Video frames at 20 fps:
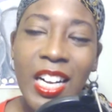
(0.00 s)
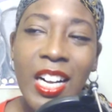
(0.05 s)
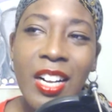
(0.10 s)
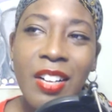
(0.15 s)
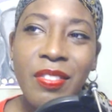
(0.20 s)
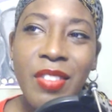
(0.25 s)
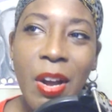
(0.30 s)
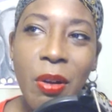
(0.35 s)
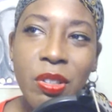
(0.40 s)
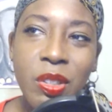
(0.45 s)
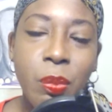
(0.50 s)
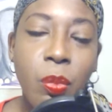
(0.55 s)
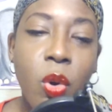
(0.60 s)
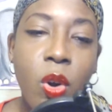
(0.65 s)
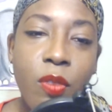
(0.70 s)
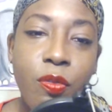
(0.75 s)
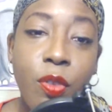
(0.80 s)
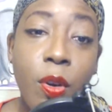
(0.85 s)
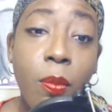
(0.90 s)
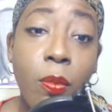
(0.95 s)
That was
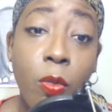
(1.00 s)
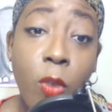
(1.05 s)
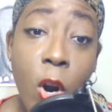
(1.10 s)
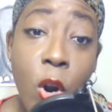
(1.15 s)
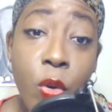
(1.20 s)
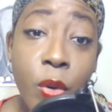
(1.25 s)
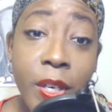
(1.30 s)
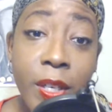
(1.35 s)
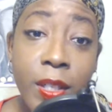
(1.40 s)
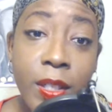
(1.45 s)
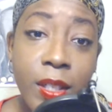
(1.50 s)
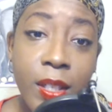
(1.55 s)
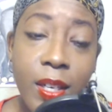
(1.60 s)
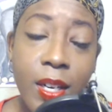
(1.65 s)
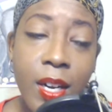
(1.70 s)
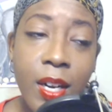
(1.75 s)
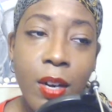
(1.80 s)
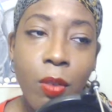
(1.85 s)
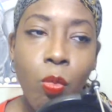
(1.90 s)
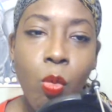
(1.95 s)
more from Rhodey,
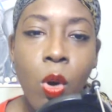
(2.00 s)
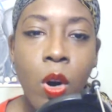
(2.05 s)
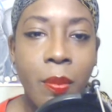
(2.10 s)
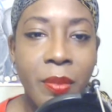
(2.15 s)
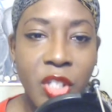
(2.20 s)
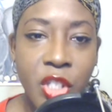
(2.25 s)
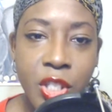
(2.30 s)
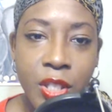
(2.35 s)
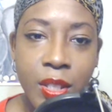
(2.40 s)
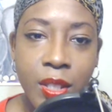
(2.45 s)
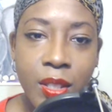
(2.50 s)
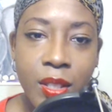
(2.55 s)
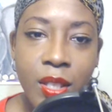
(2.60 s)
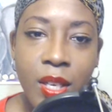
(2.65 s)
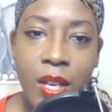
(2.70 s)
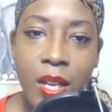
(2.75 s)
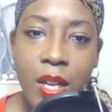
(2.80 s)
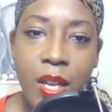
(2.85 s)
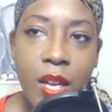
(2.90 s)
War Machine.